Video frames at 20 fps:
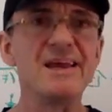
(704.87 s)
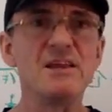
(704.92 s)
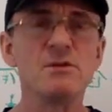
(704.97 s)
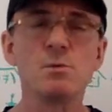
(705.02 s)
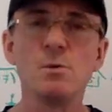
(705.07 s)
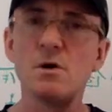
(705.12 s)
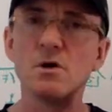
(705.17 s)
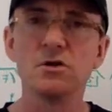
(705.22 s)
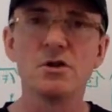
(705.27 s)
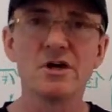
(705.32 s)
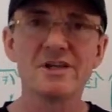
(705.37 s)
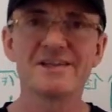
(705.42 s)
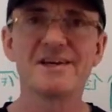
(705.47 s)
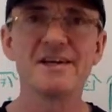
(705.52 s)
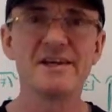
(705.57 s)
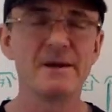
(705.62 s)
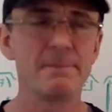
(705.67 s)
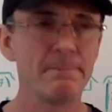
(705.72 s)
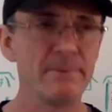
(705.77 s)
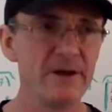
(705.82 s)
It will not
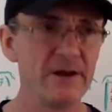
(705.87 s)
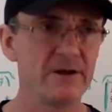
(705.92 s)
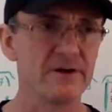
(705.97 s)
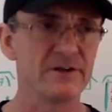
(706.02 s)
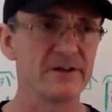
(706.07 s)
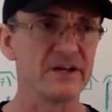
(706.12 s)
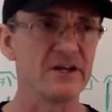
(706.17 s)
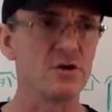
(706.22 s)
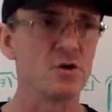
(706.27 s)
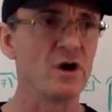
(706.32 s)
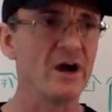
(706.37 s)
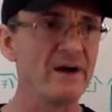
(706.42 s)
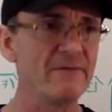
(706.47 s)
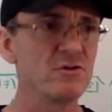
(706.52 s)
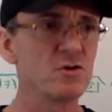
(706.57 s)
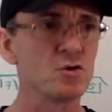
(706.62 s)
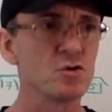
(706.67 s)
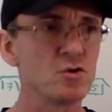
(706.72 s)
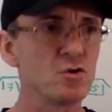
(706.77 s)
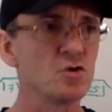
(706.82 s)
gonna appear there. You
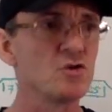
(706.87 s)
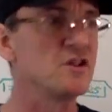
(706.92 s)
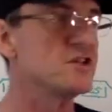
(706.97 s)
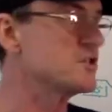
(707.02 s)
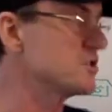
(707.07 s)
have to do the